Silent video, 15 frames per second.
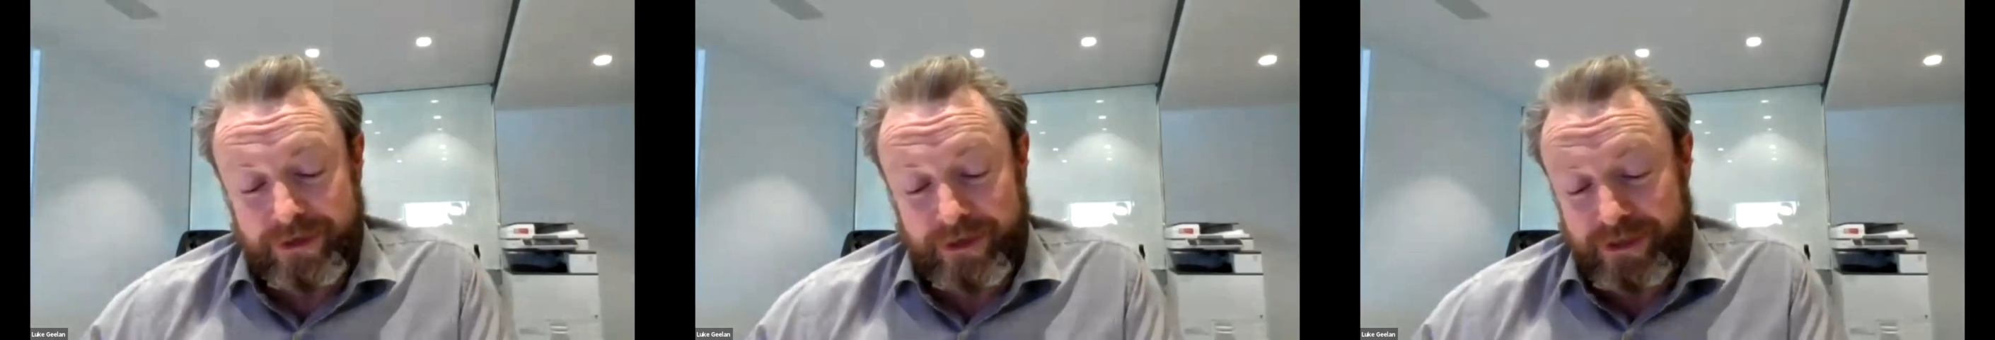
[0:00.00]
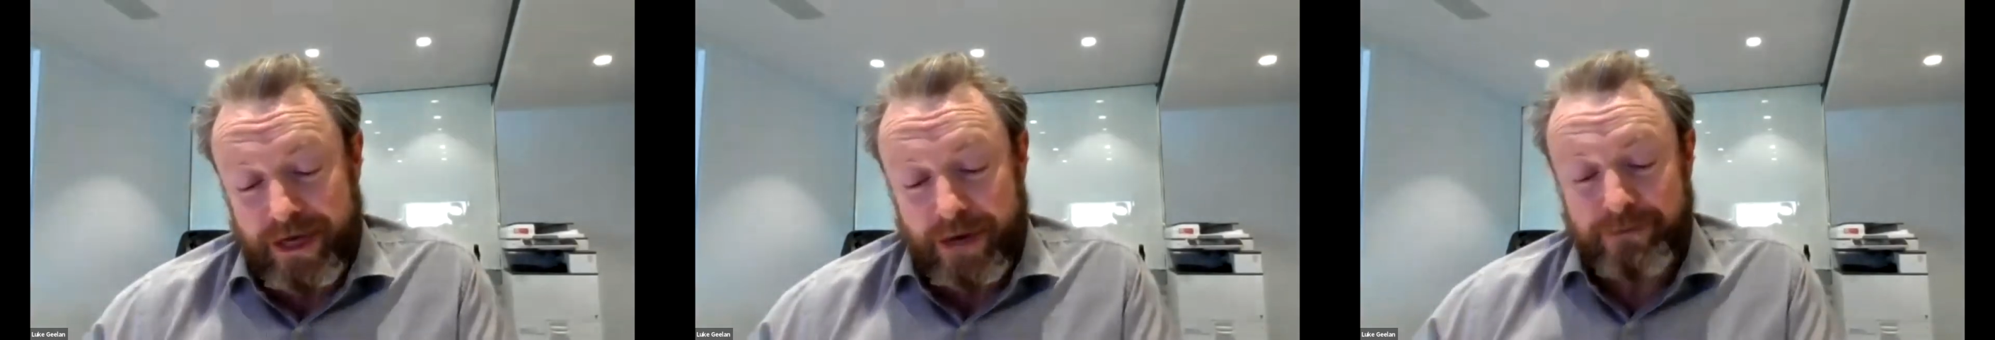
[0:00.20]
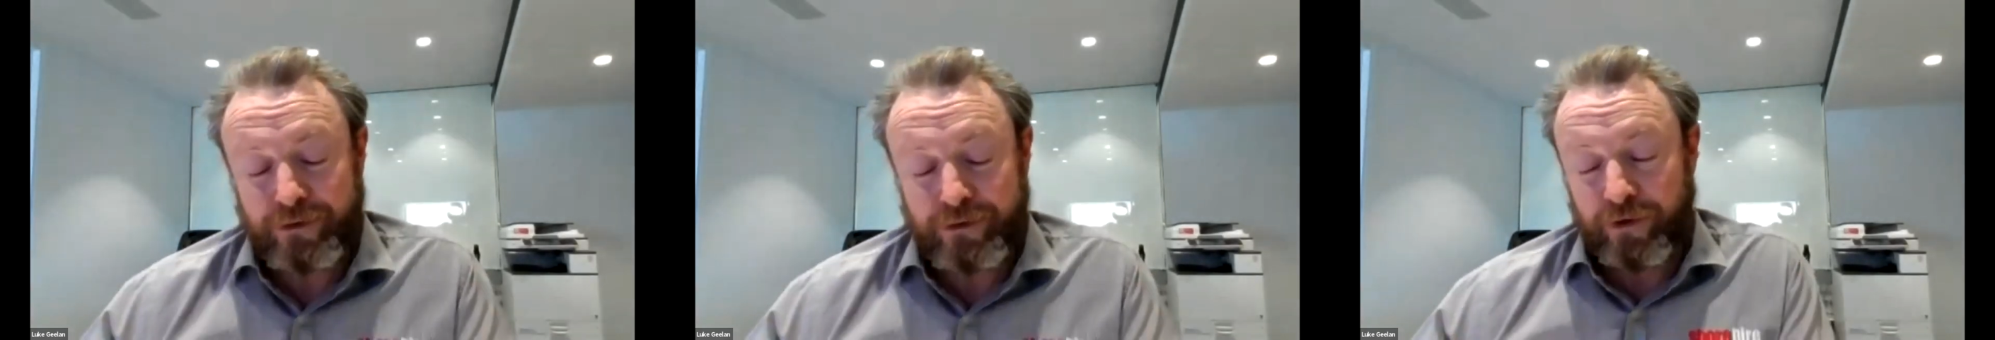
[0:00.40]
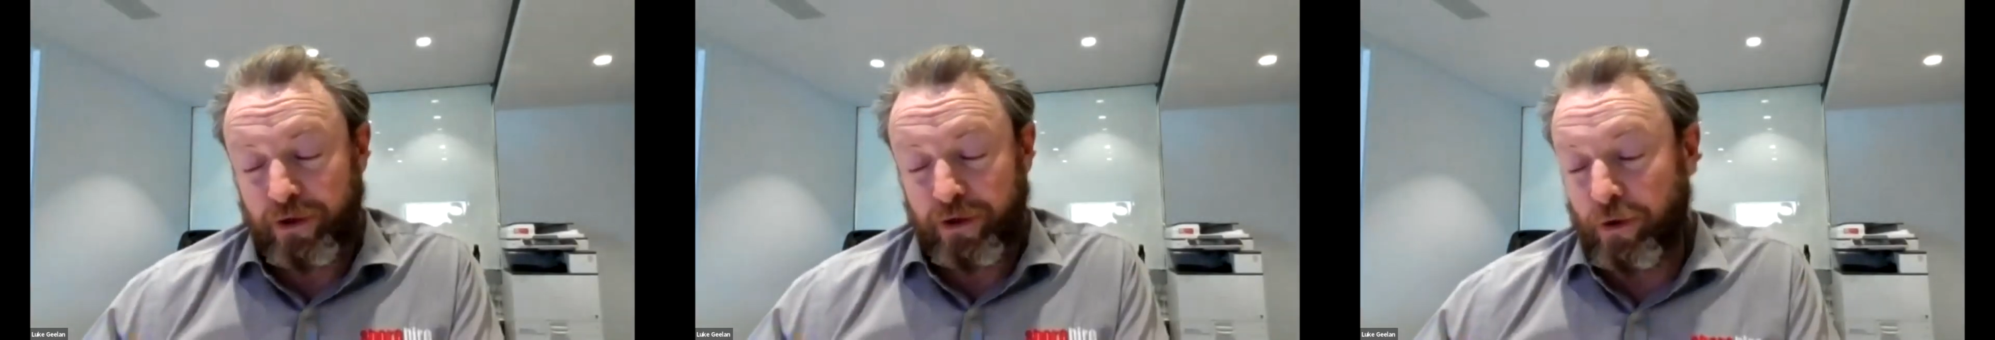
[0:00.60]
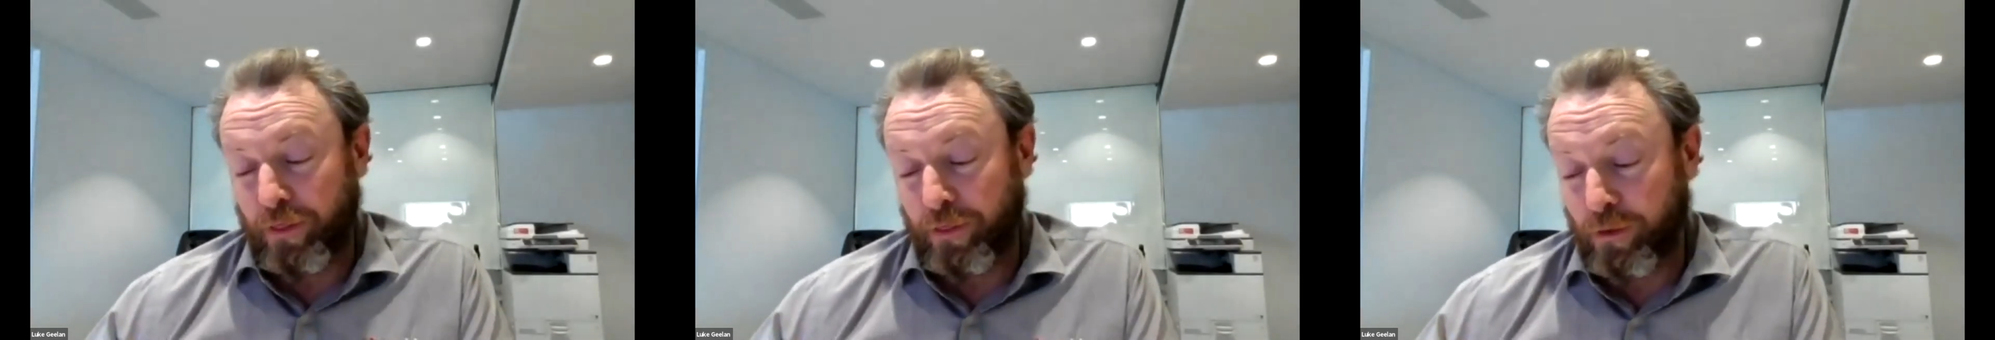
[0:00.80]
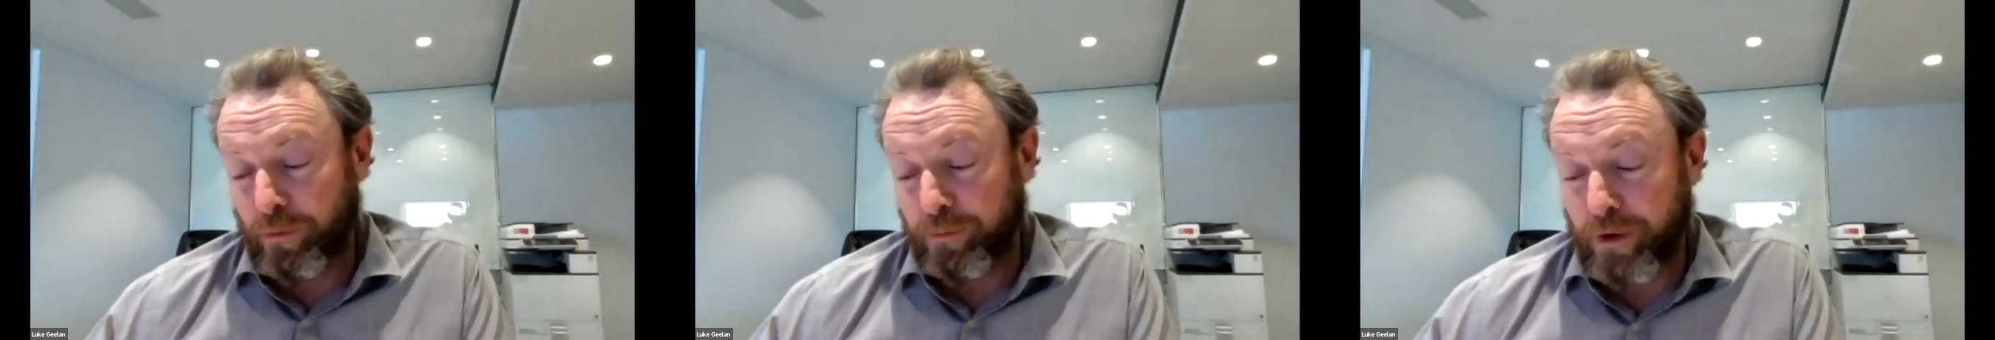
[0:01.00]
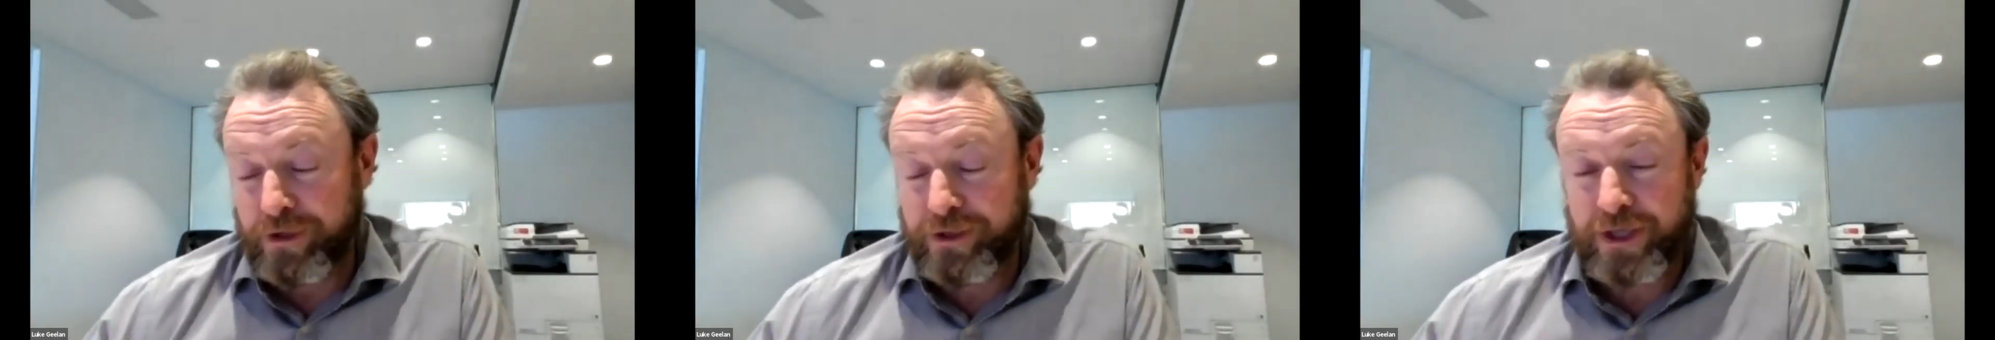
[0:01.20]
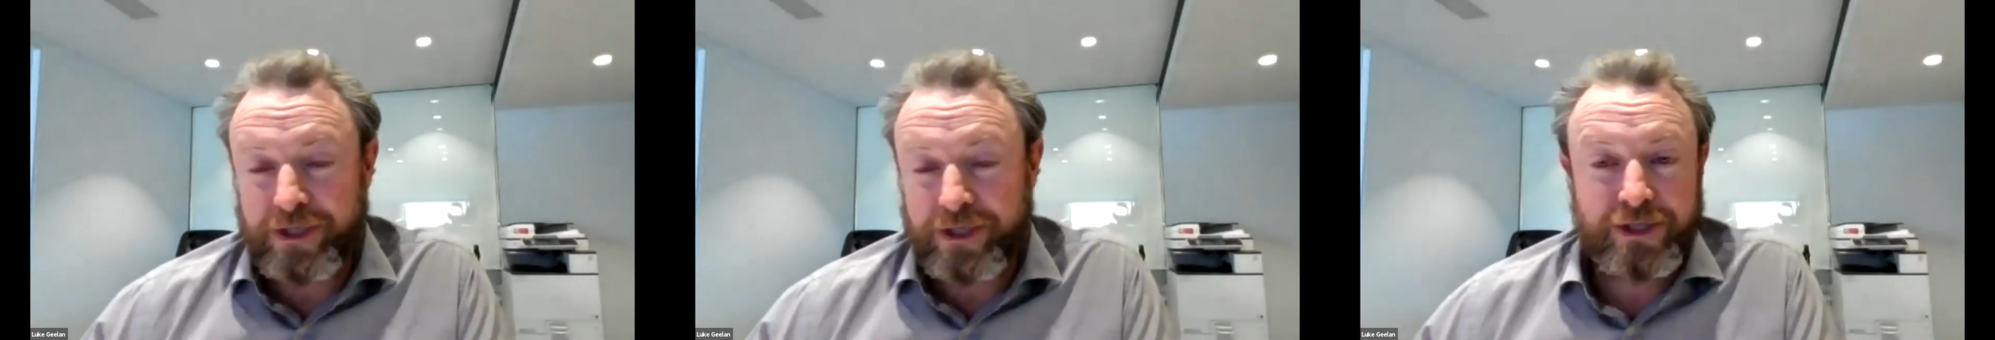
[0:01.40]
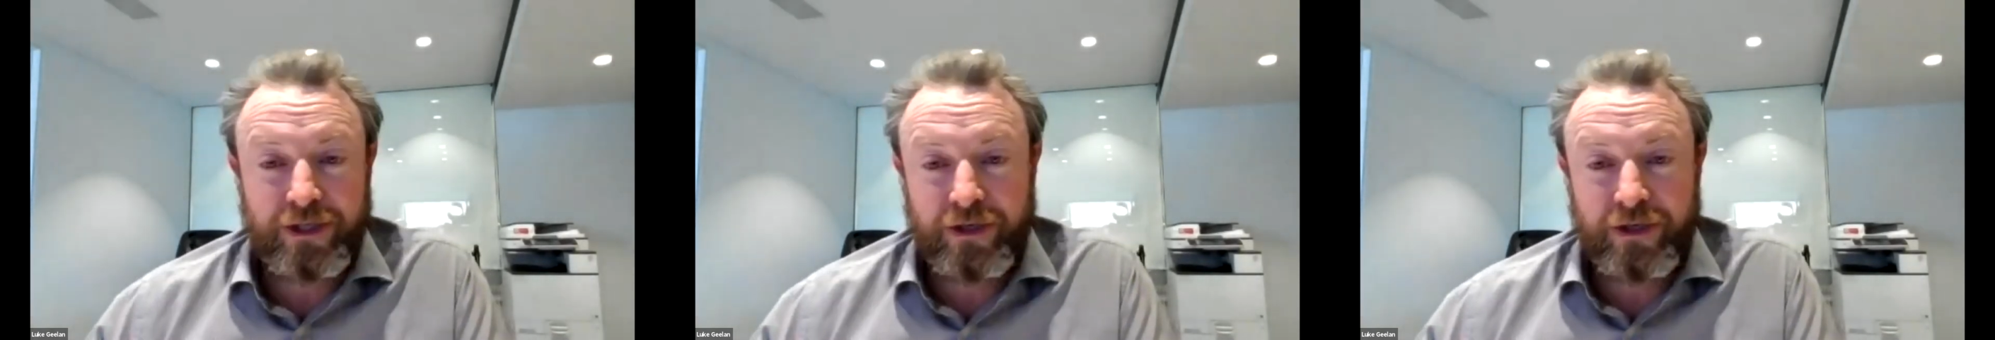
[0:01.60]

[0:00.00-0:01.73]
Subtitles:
same sort of thought processes.